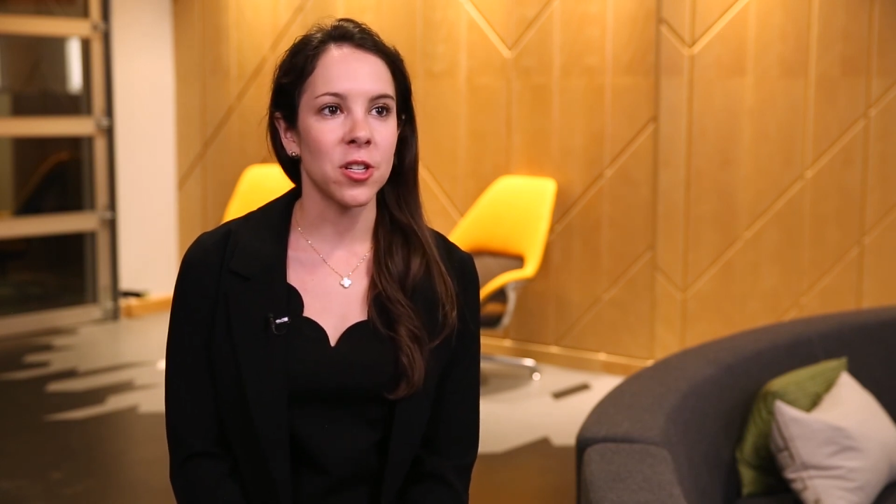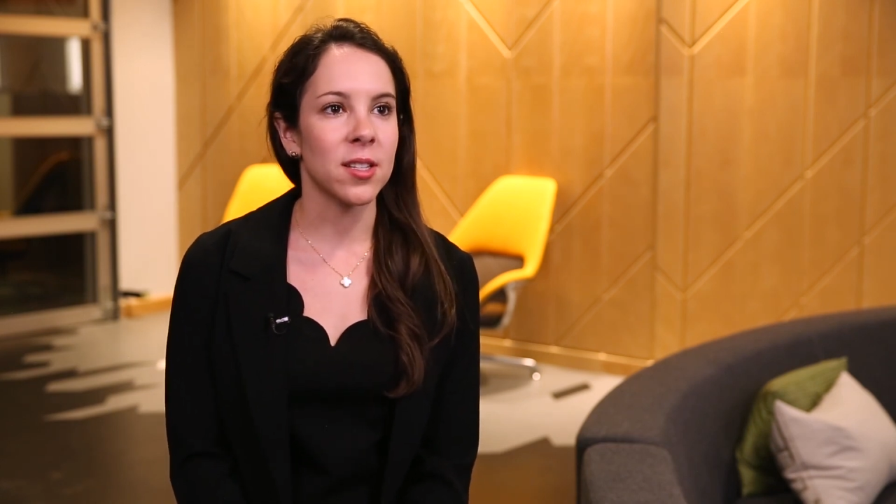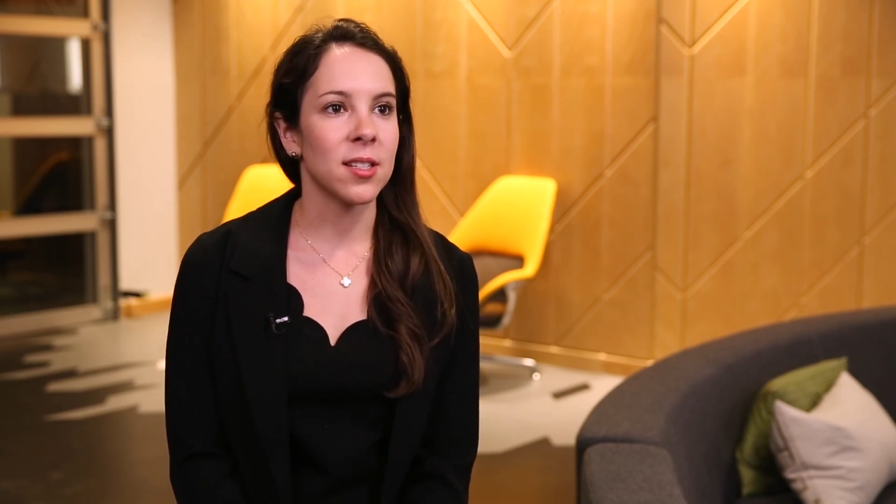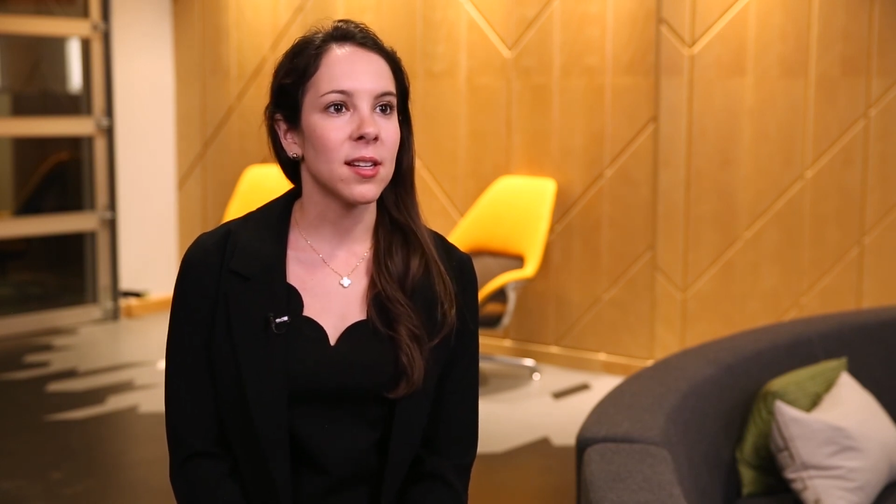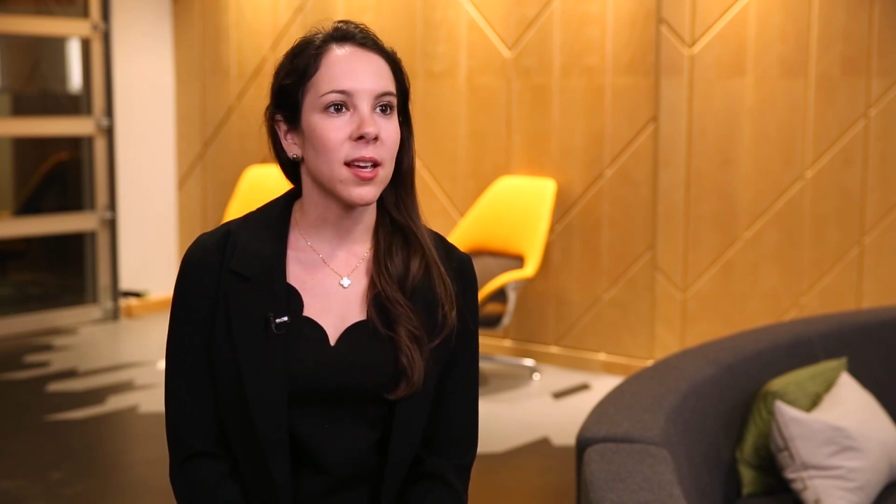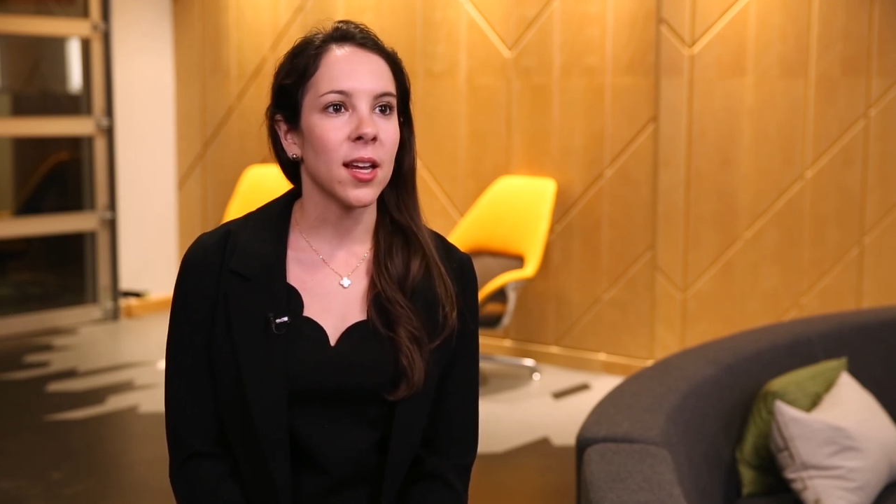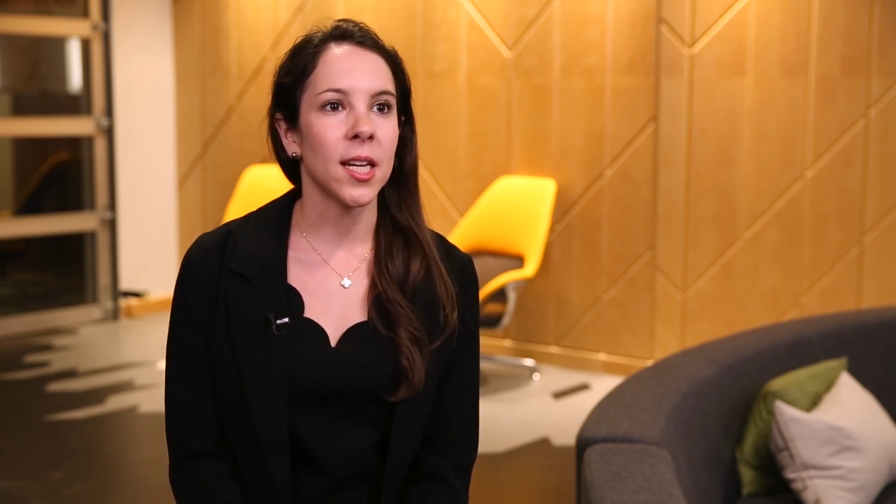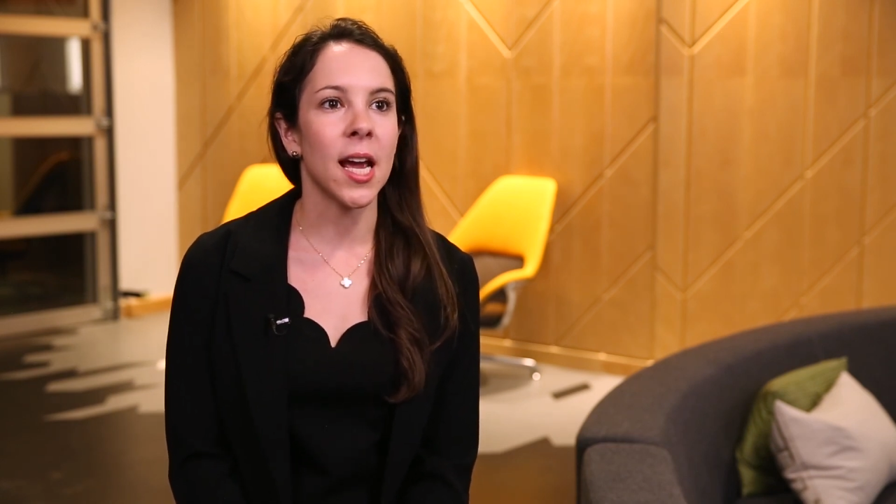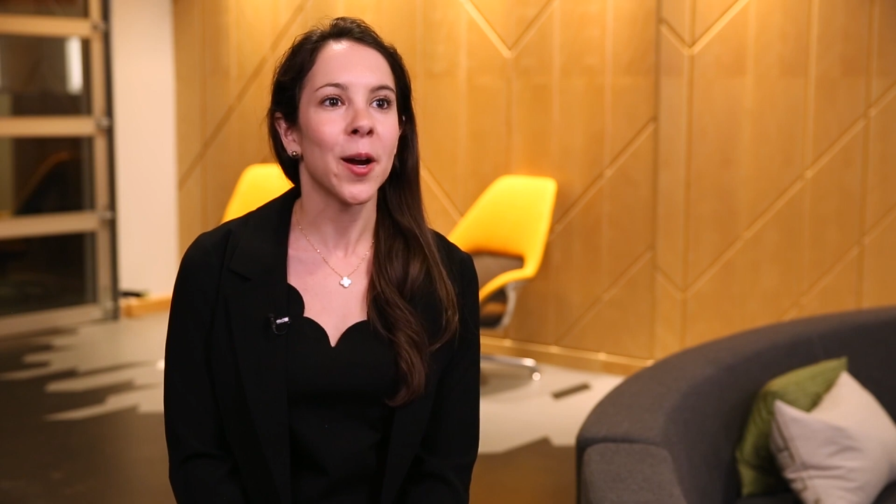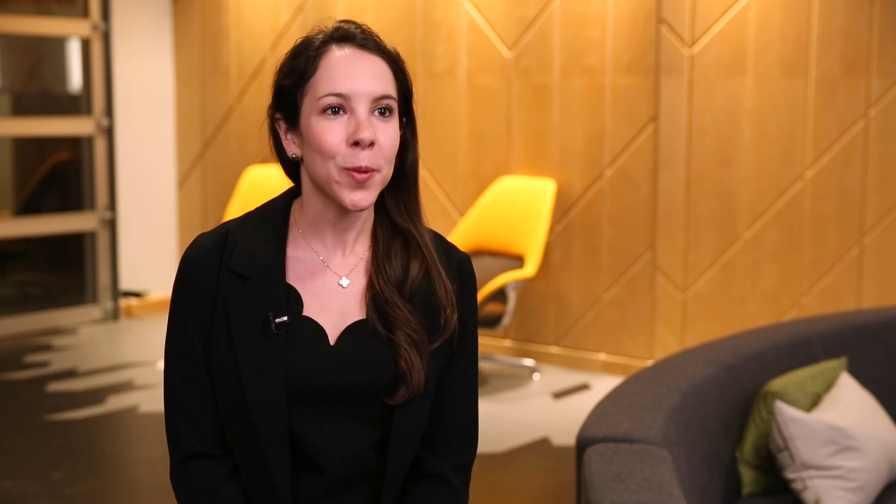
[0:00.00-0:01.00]
doesn't take
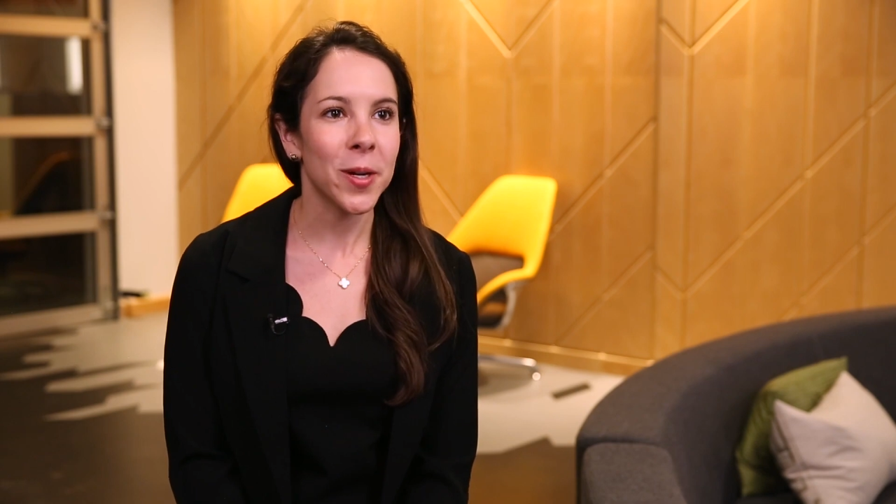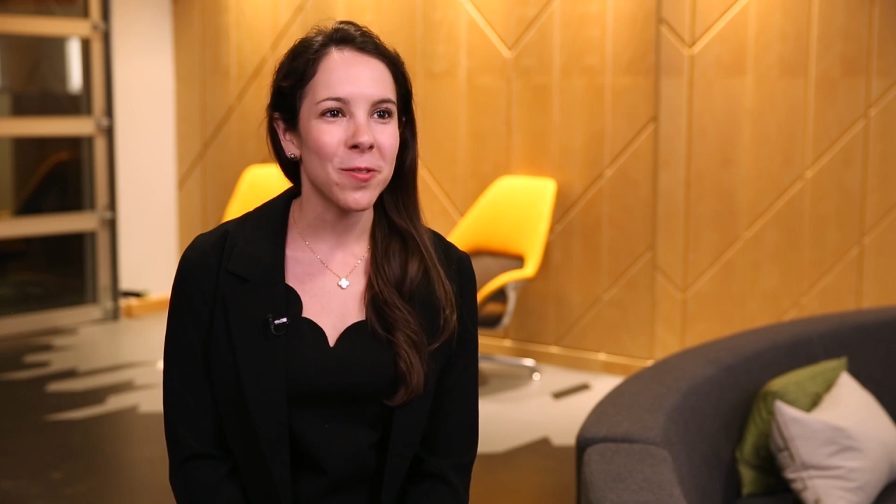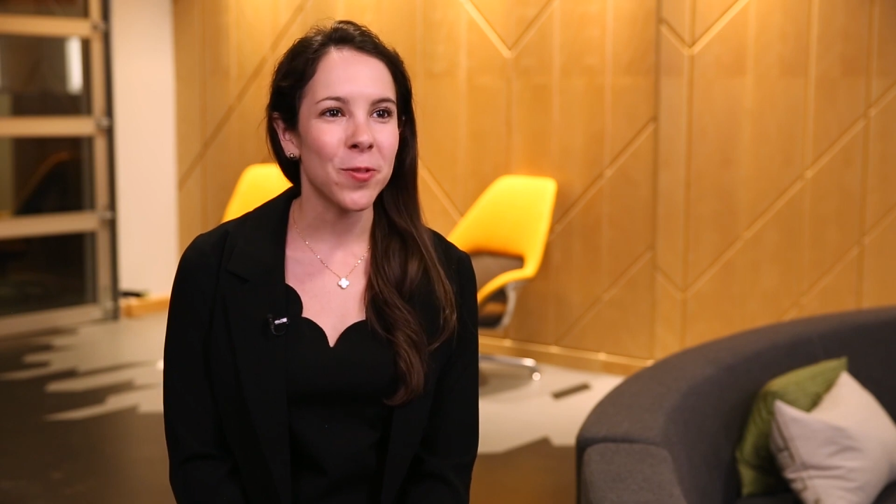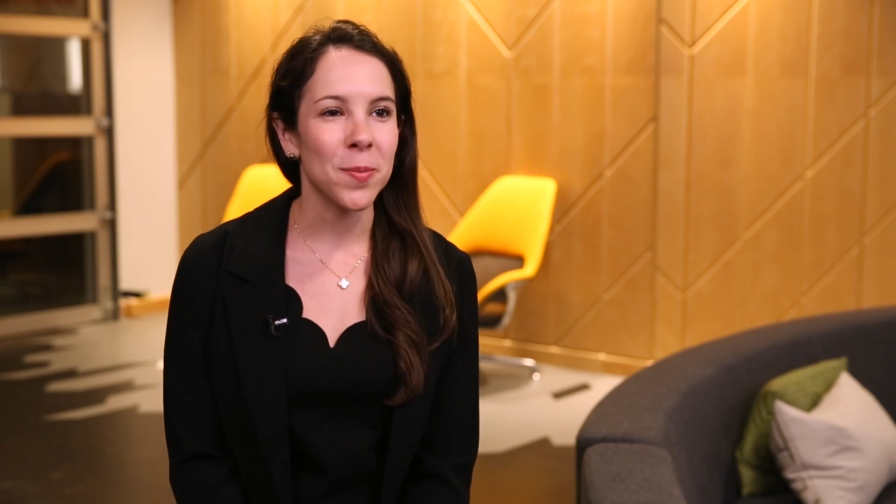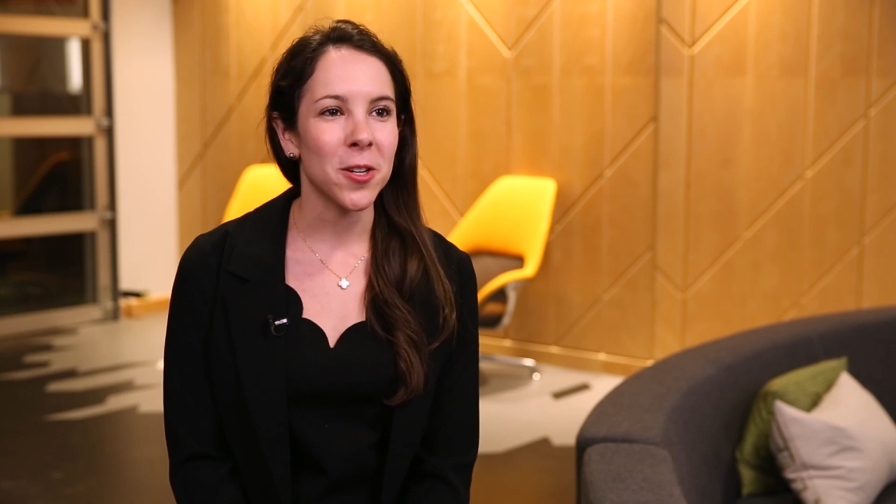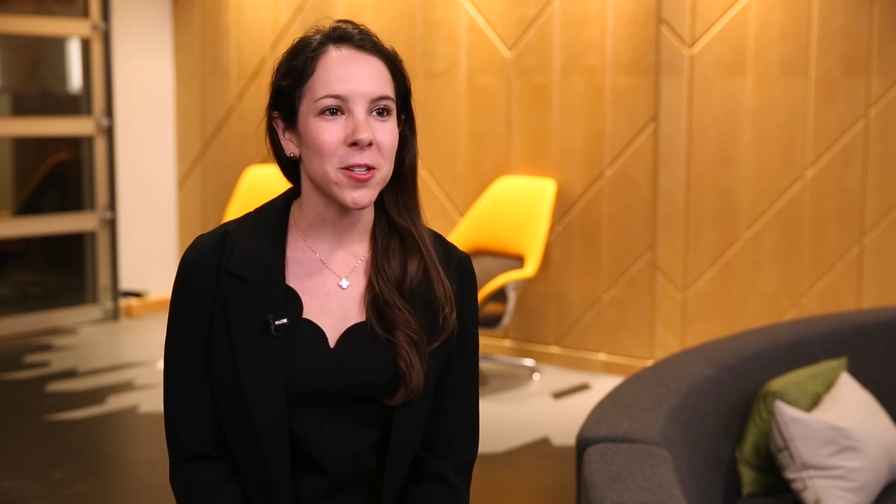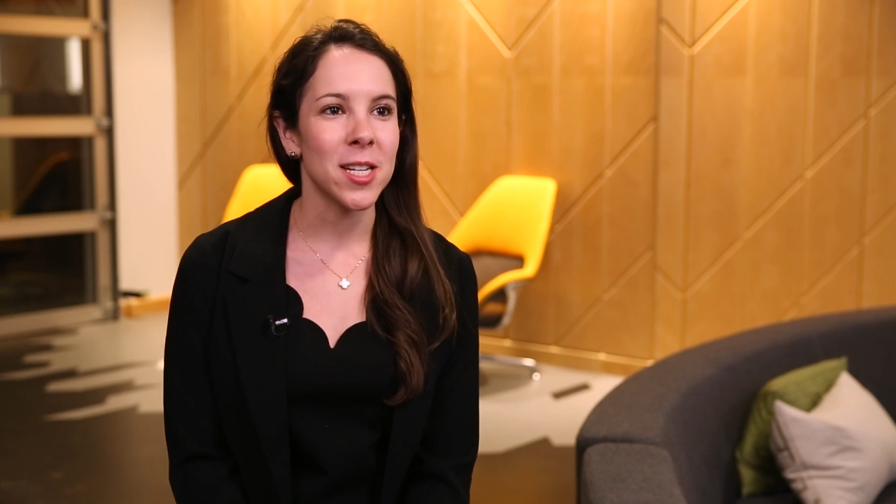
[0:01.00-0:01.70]
any equity from their